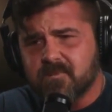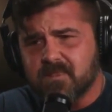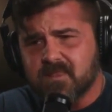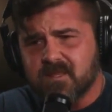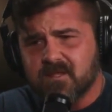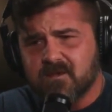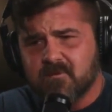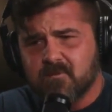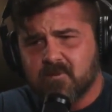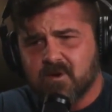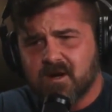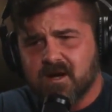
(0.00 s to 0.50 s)

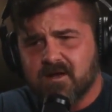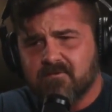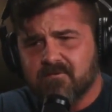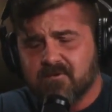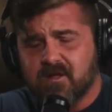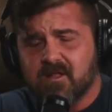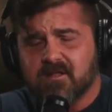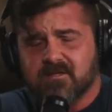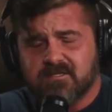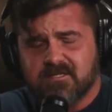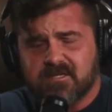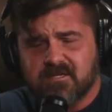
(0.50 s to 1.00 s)
where I
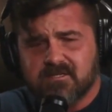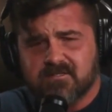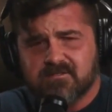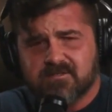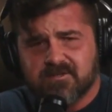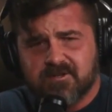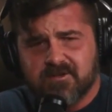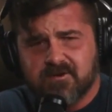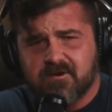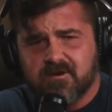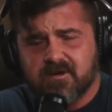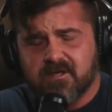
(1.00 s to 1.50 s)
volunteer as
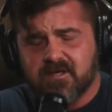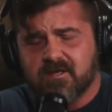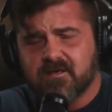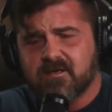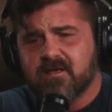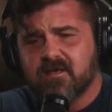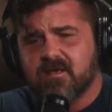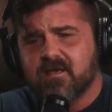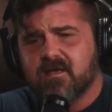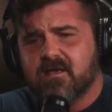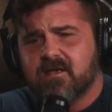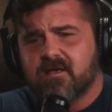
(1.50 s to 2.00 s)
security.
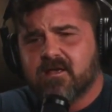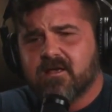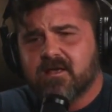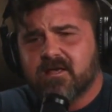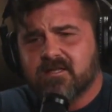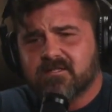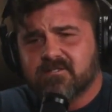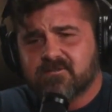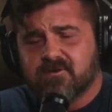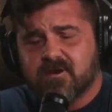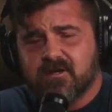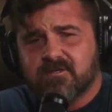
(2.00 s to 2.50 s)
And
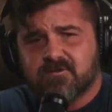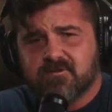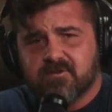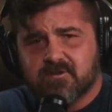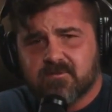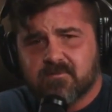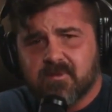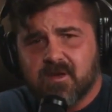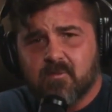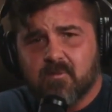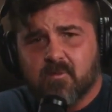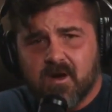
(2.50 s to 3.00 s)
so I took
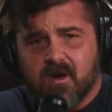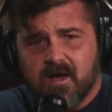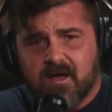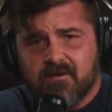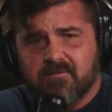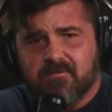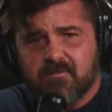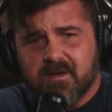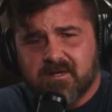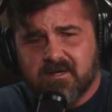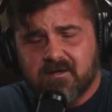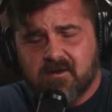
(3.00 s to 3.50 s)
my wife
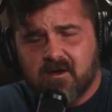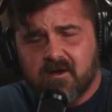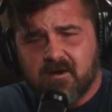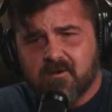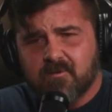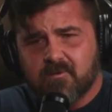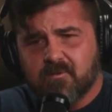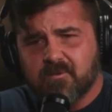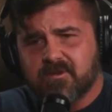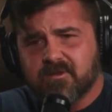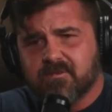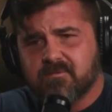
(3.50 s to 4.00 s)
and my daughter
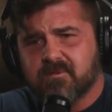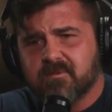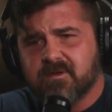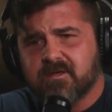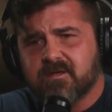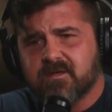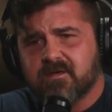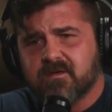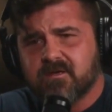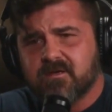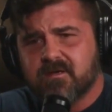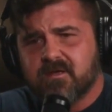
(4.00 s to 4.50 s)
with me.
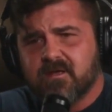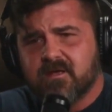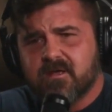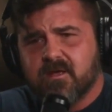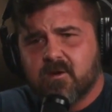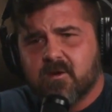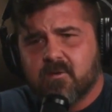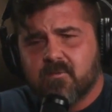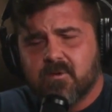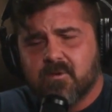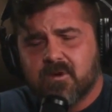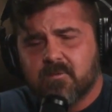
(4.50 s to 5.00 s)

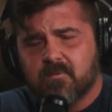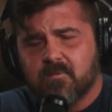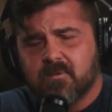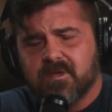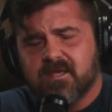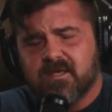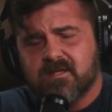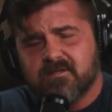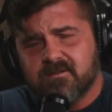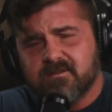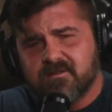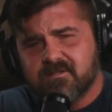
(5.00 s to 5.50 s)
Well, we
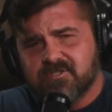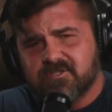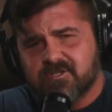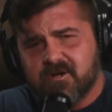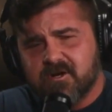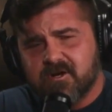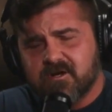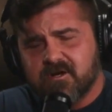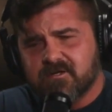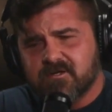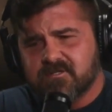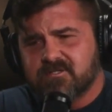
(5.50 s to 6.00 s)
get to the
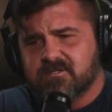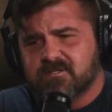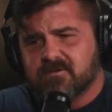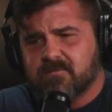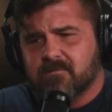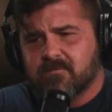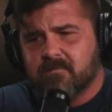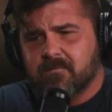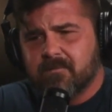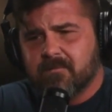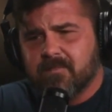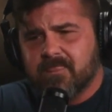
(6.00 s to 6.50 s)
church,
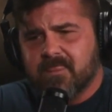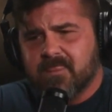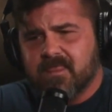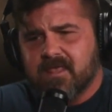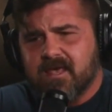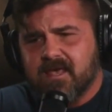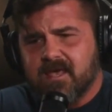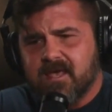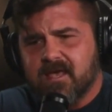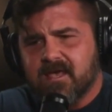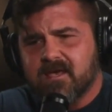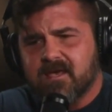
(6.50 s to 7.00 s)

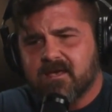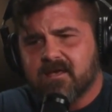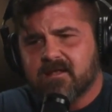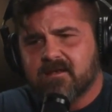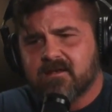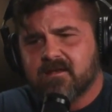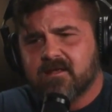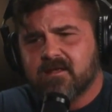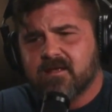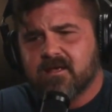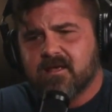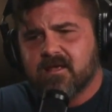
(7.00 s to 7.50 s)

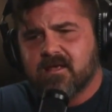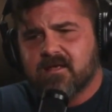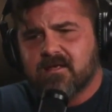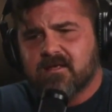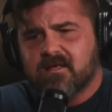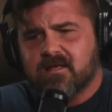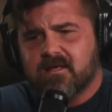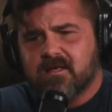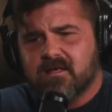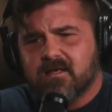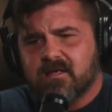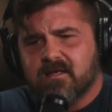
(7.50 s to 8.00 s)
and
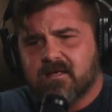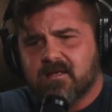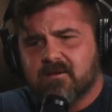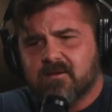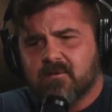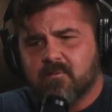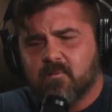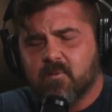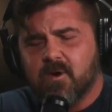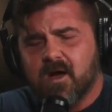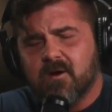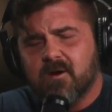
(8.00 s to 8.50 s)

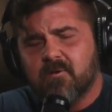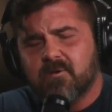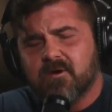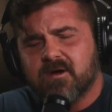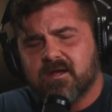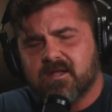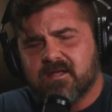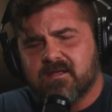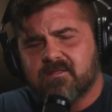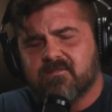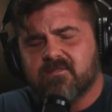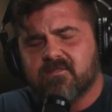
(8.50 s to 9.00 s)
while we're
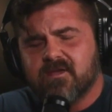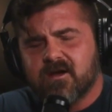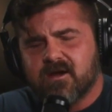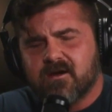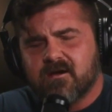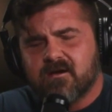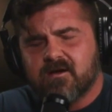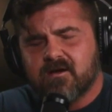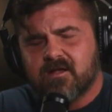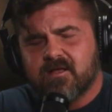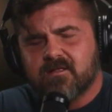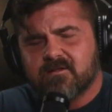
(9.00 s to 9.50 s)
in
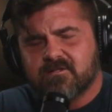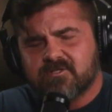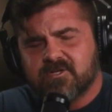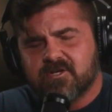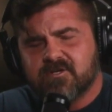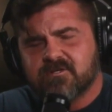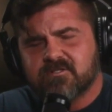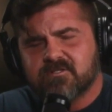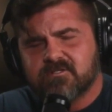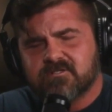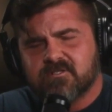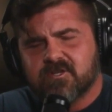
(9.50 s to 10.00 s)
there and
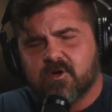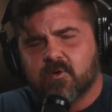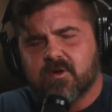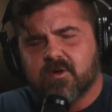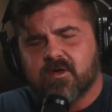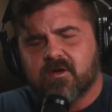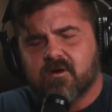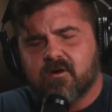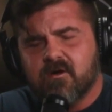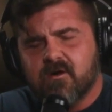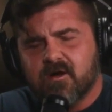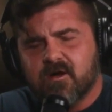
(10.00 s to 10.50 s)
church is going
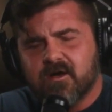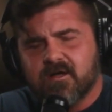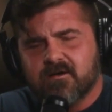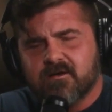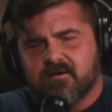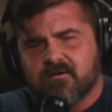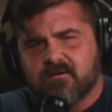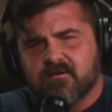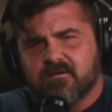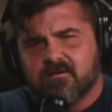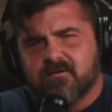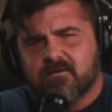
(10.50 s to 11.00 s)
on,
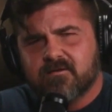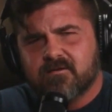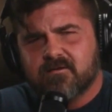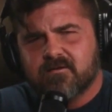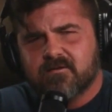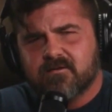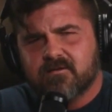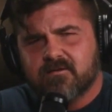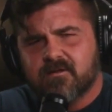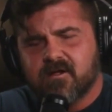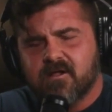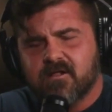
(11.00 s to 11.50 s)

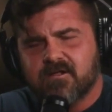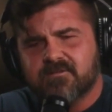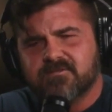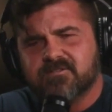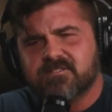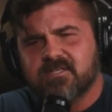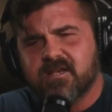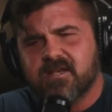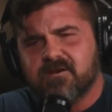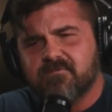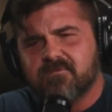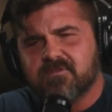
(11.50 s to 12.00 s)
all of a
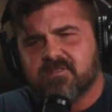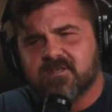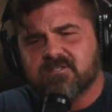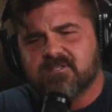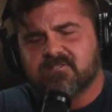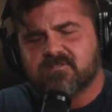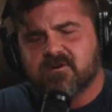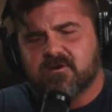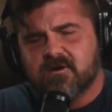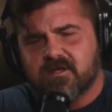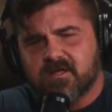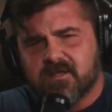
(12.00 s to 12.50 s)
sudden everything
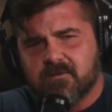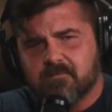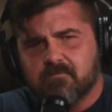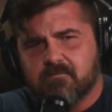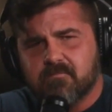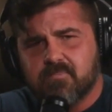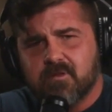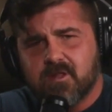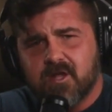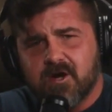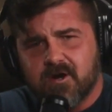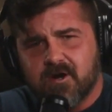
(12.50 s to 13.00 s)
started getting
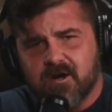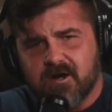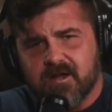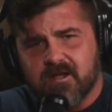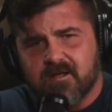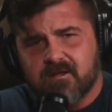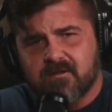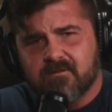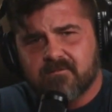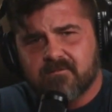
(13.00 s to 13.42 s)
blurry.